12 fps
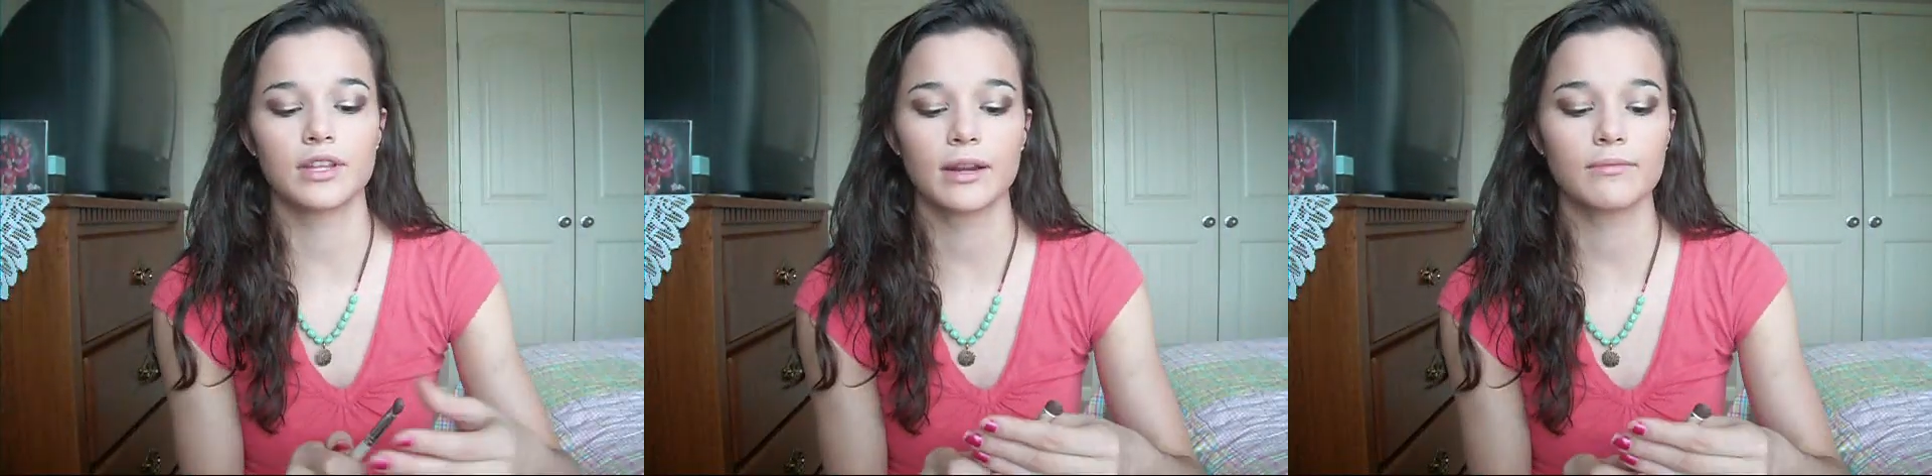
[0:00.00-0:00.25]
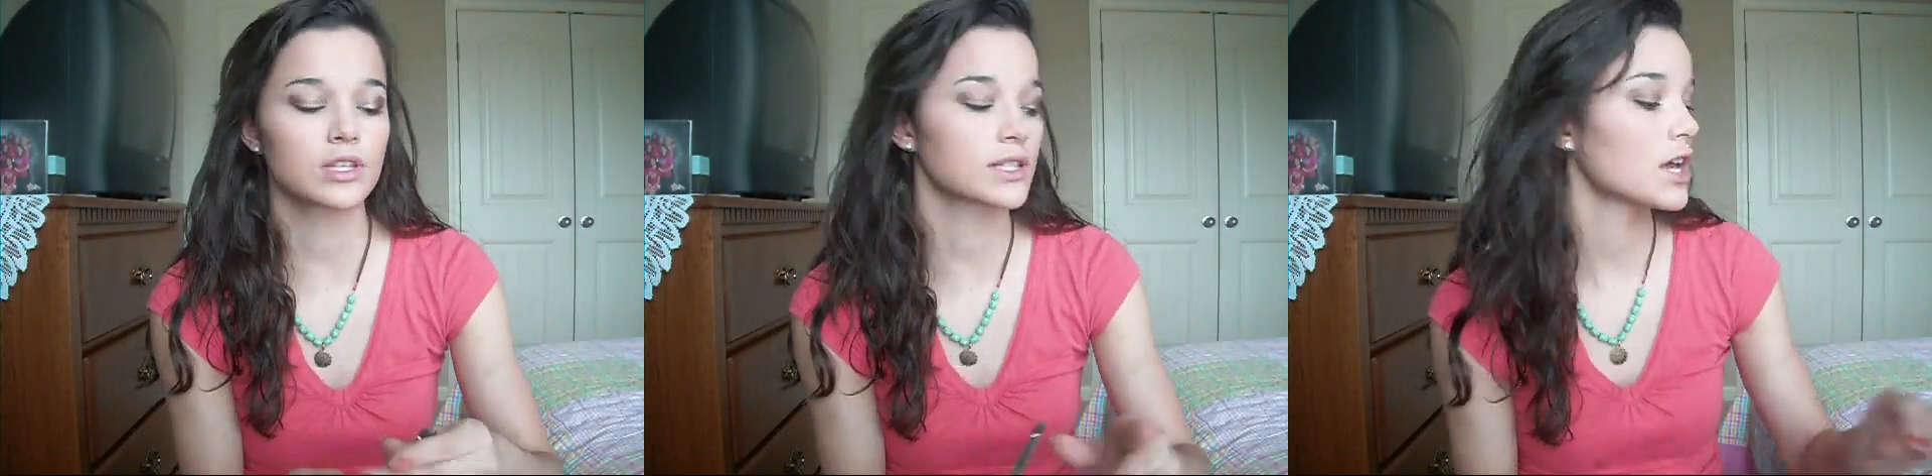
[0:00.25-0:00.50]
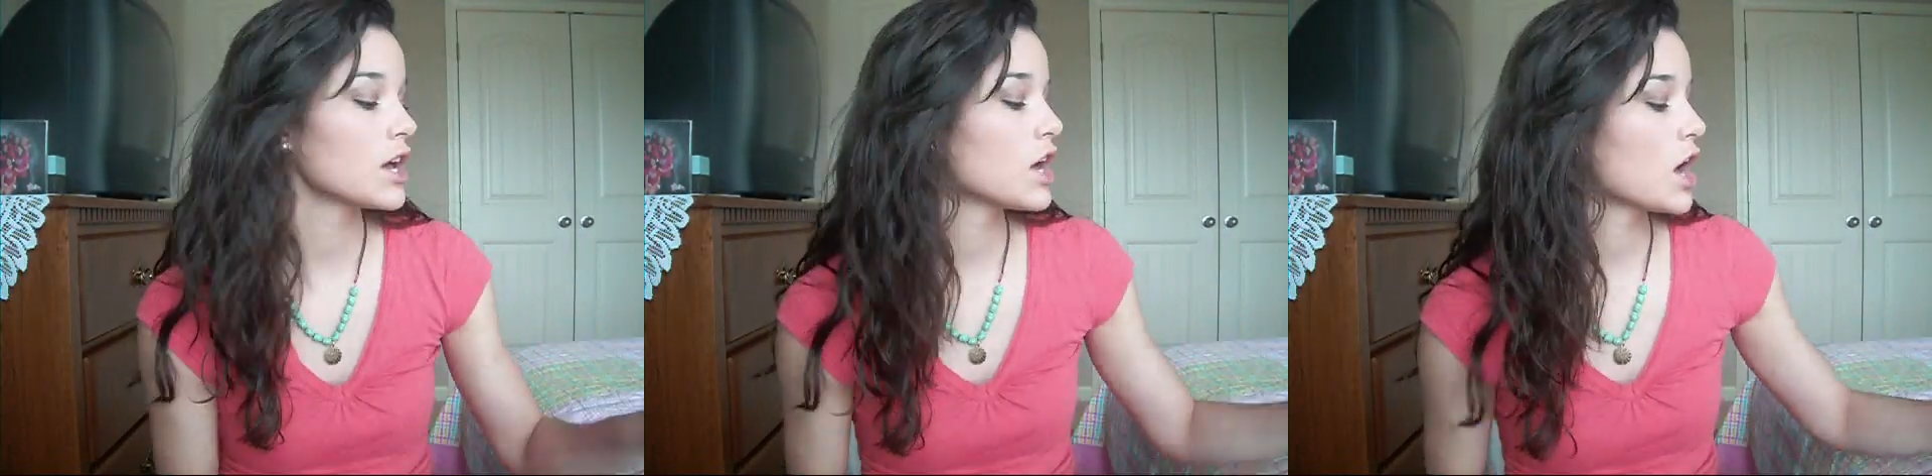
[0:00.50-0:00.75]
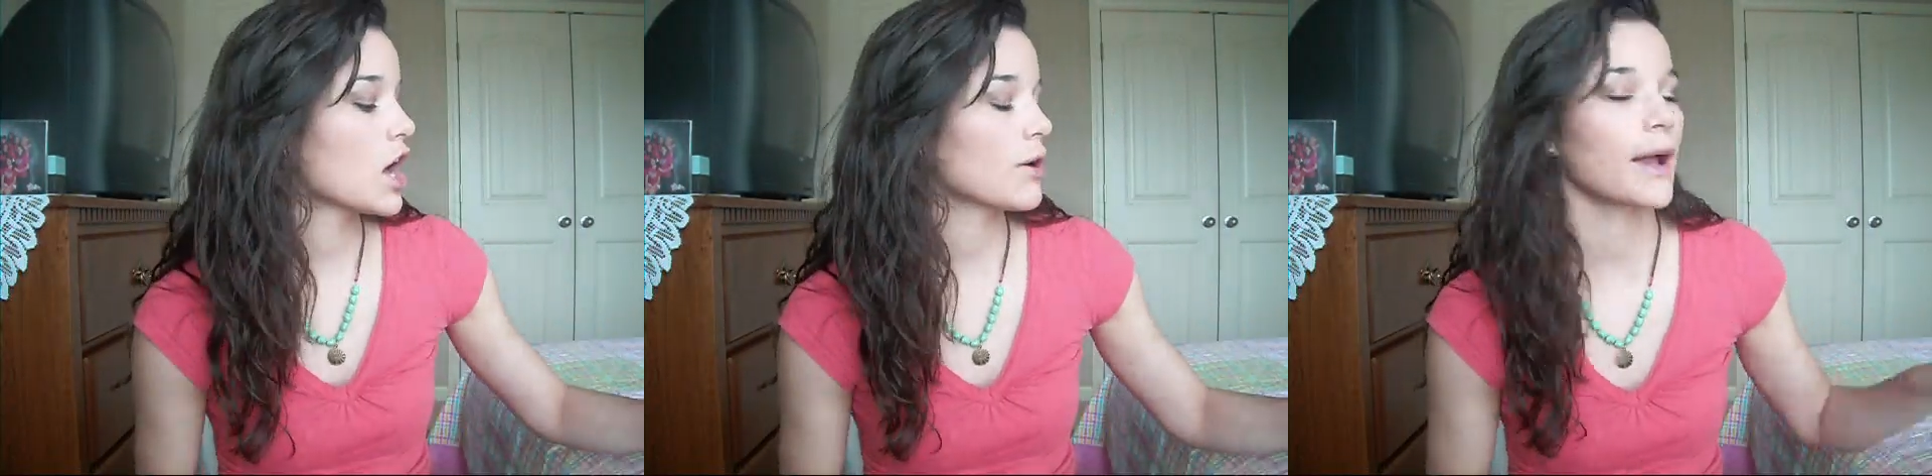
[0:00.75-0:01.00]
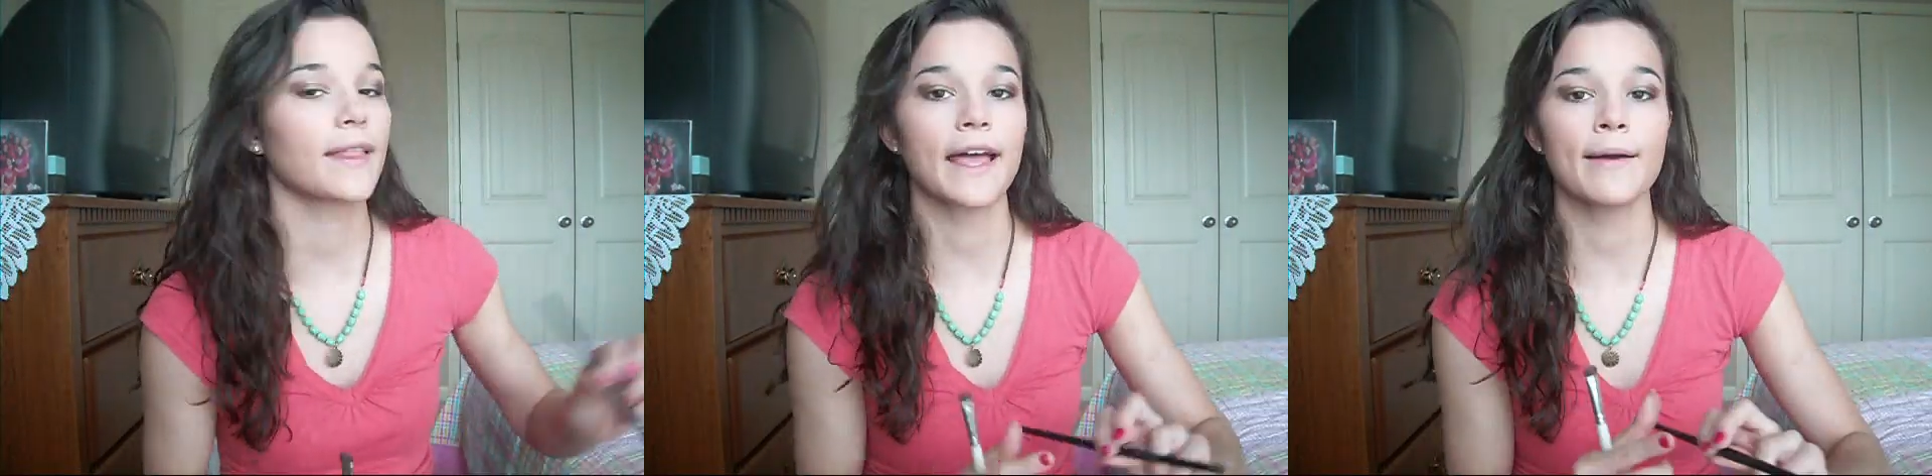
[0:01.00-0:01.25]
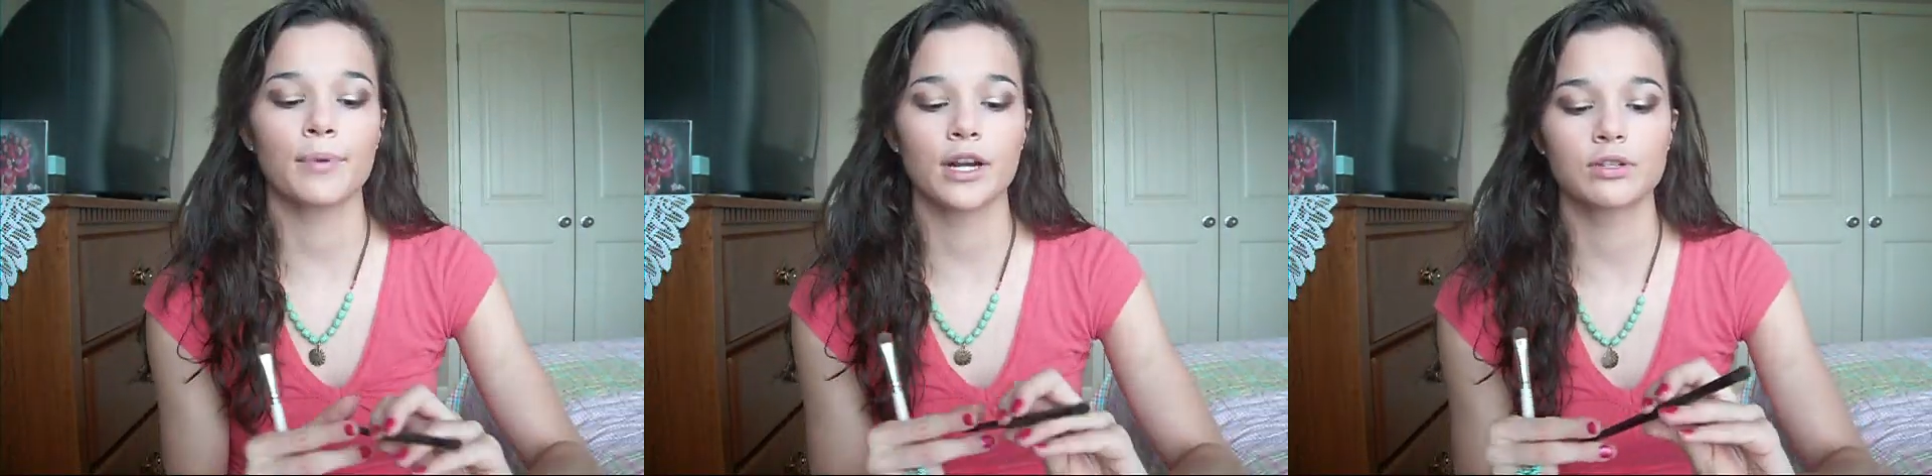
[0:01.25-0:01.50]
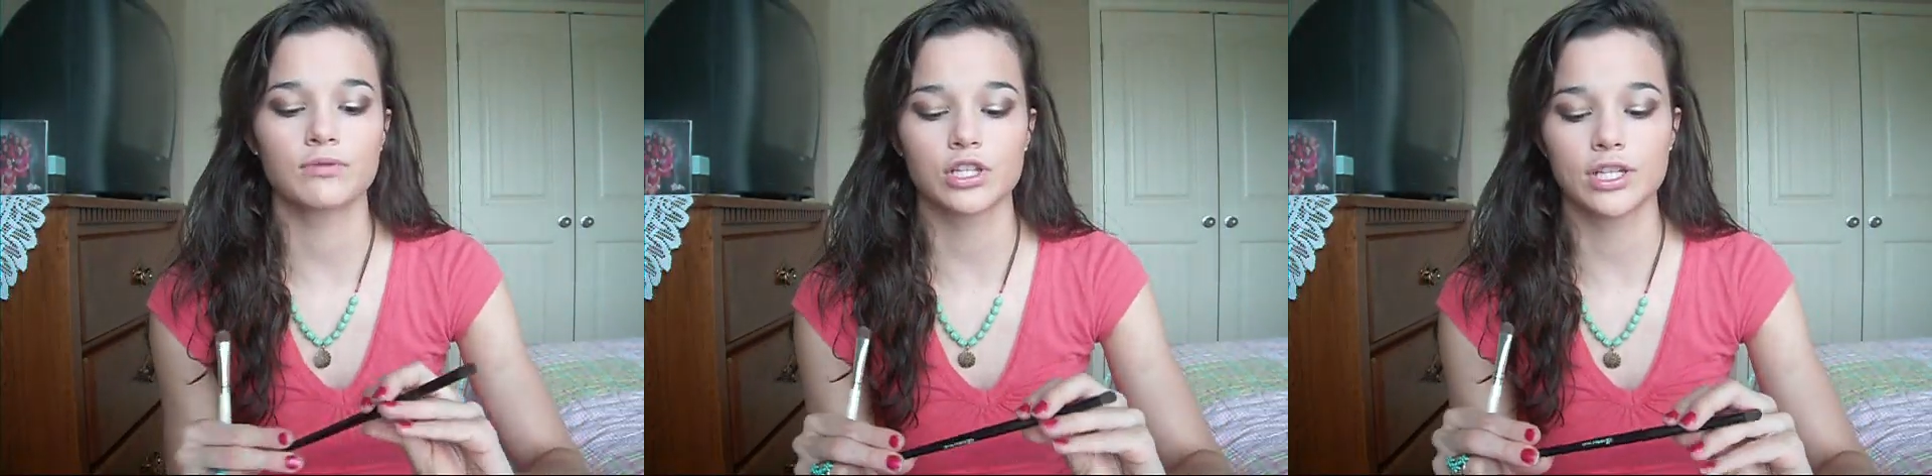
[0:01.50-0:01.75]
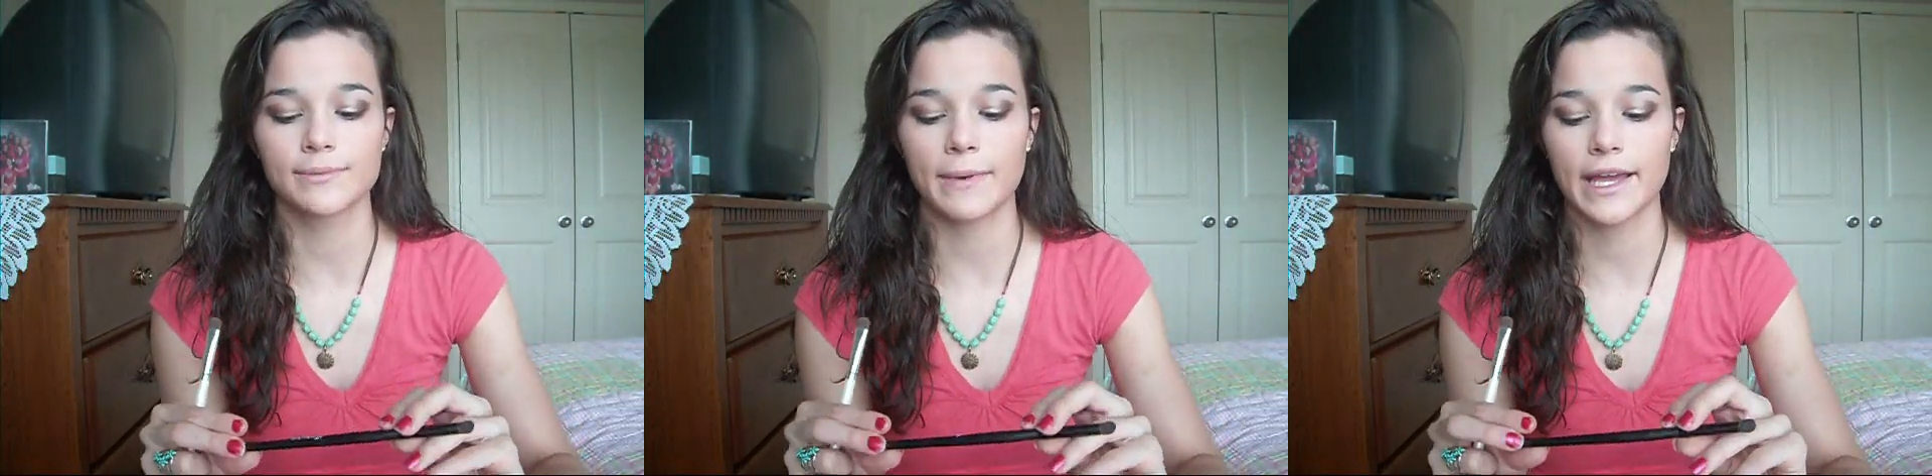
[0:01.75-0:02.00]
Then I'm just, oh, and that brush
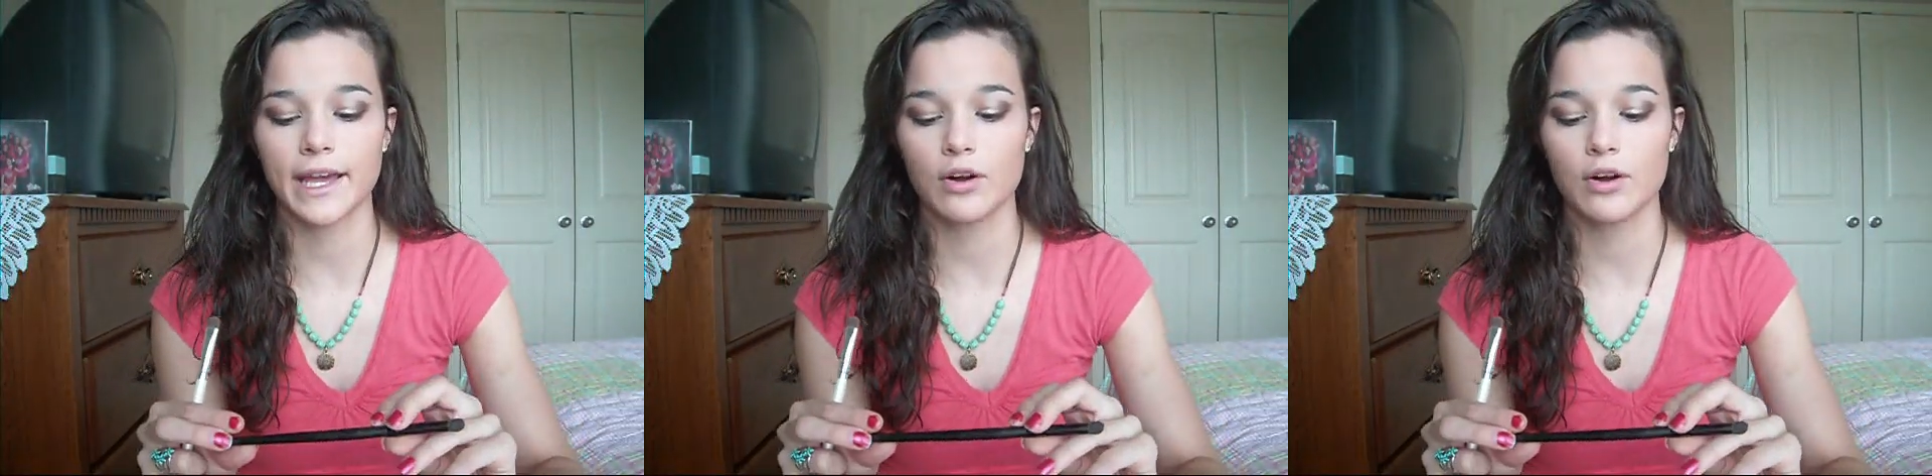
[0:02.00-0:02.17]
was just my e